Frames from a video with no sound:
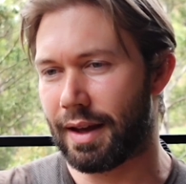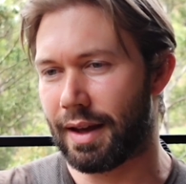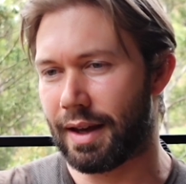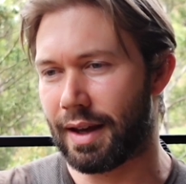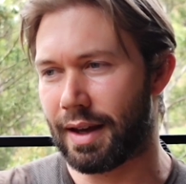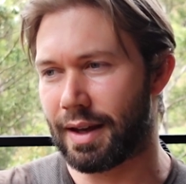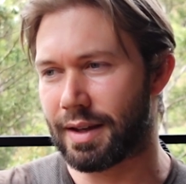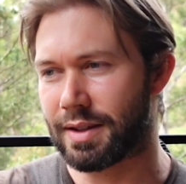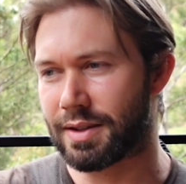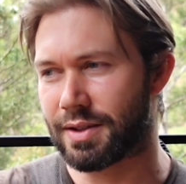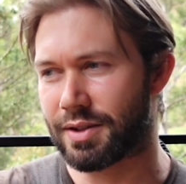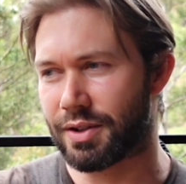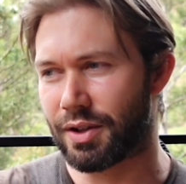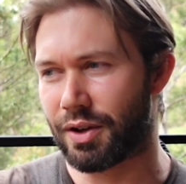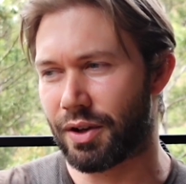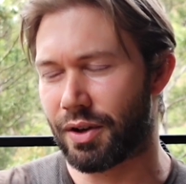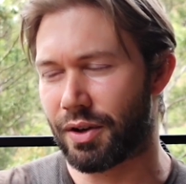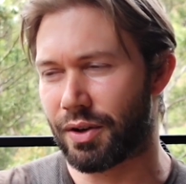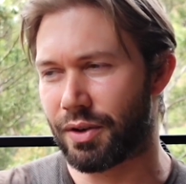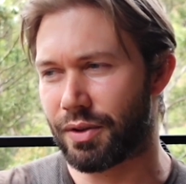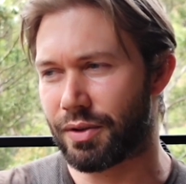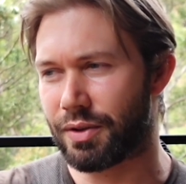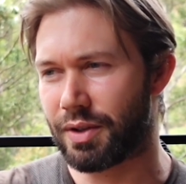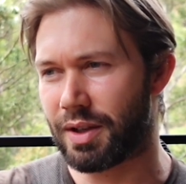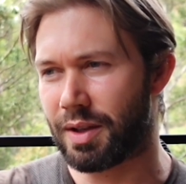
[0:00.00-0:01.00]
And
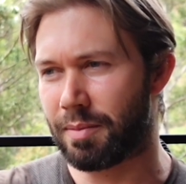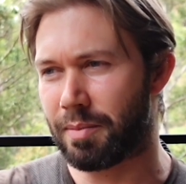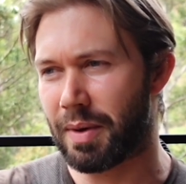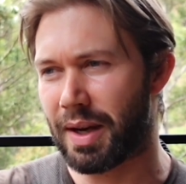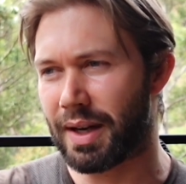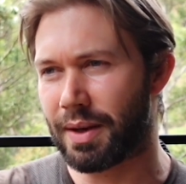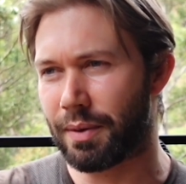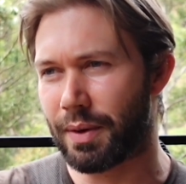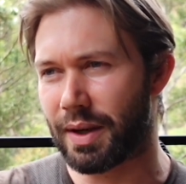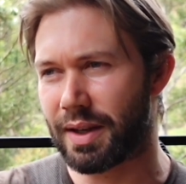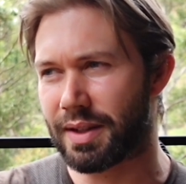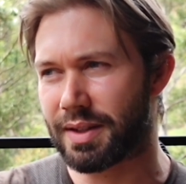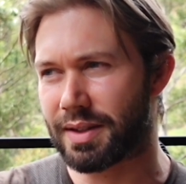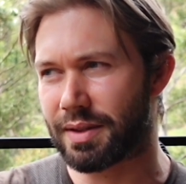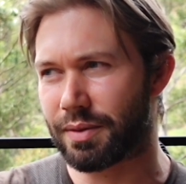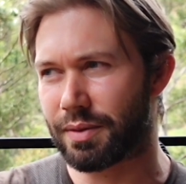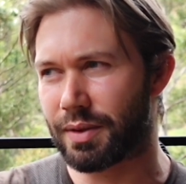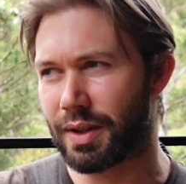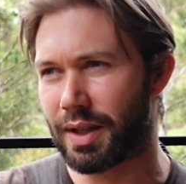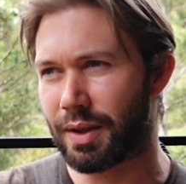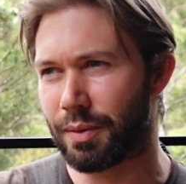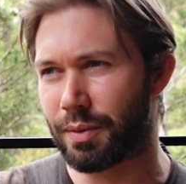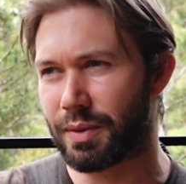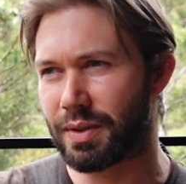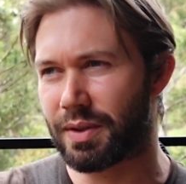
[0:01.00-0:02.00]
so in many ways it
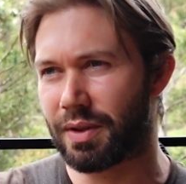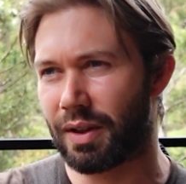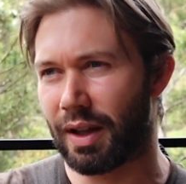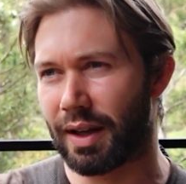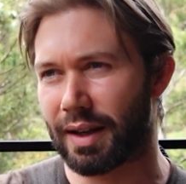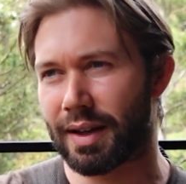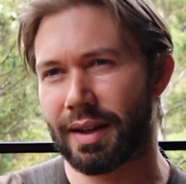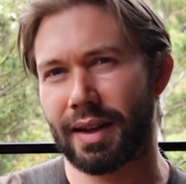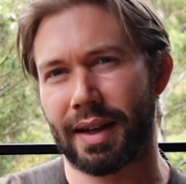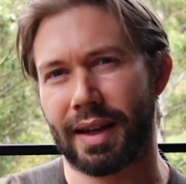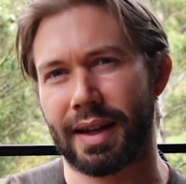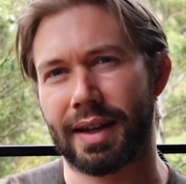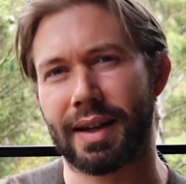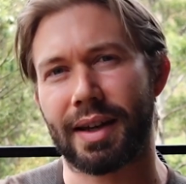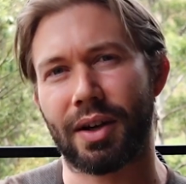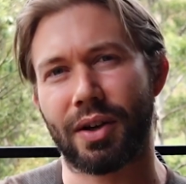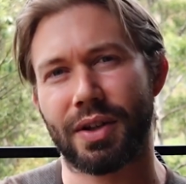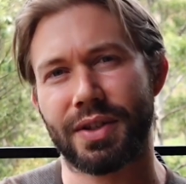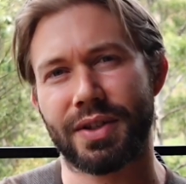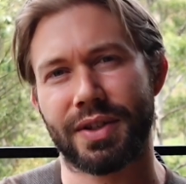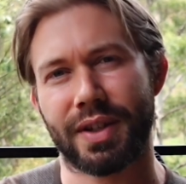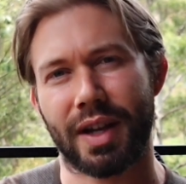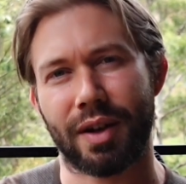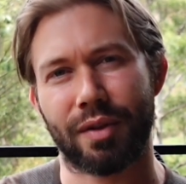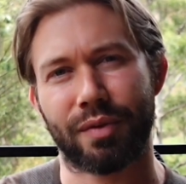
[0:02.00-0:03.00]
like he got
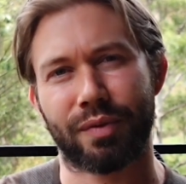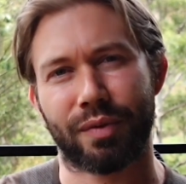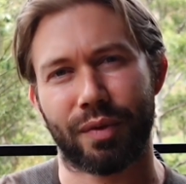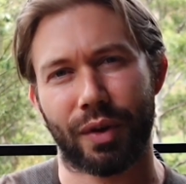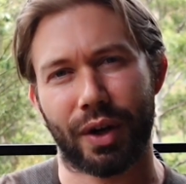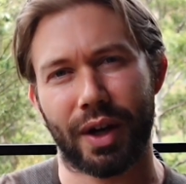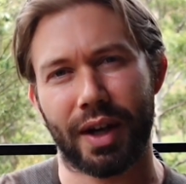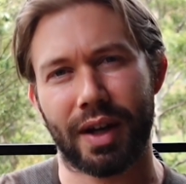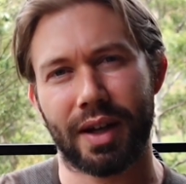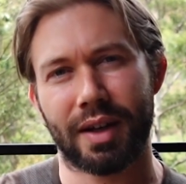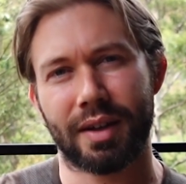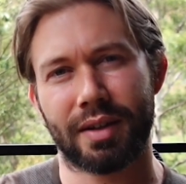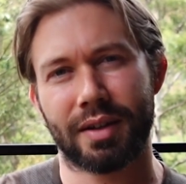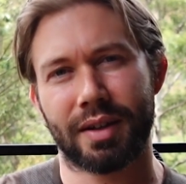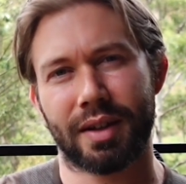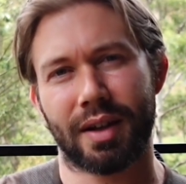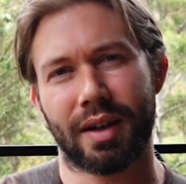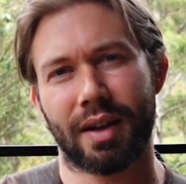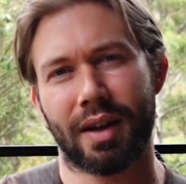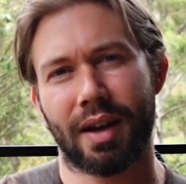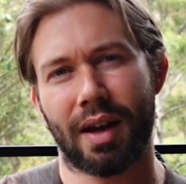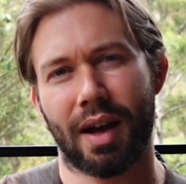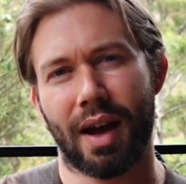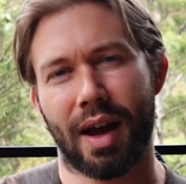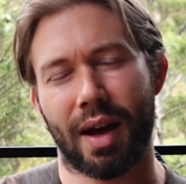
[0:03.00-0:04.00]
set free
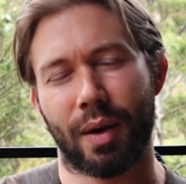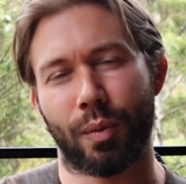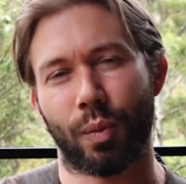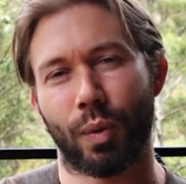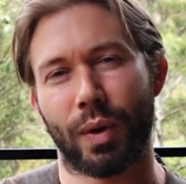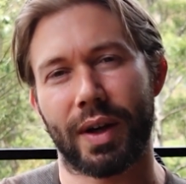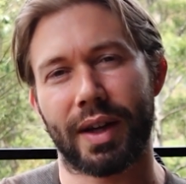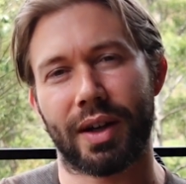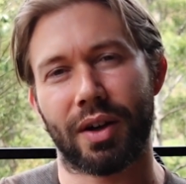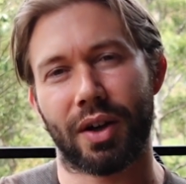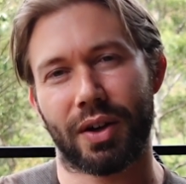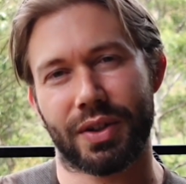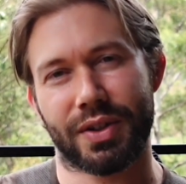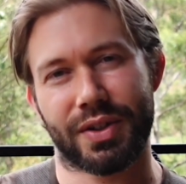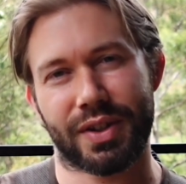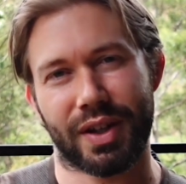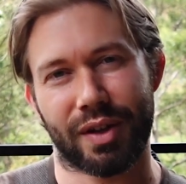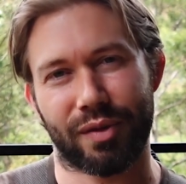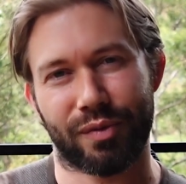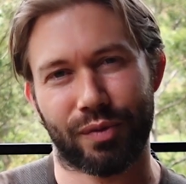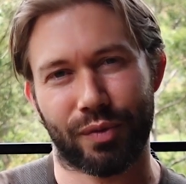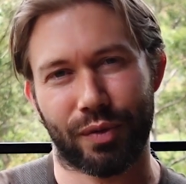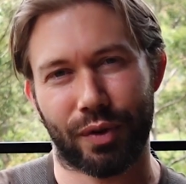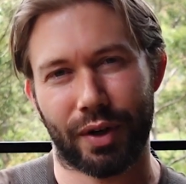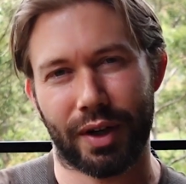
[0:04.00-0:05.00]
and we got
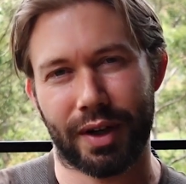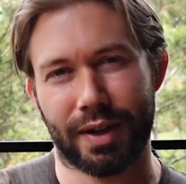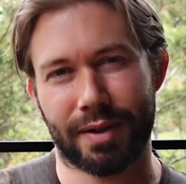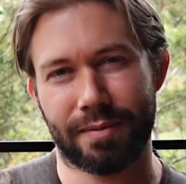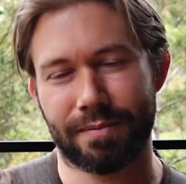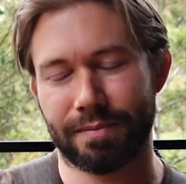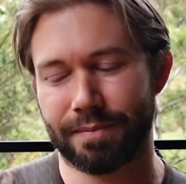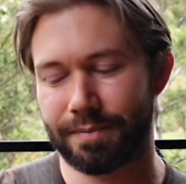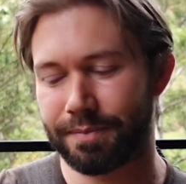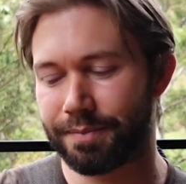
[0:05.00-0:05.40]
set free.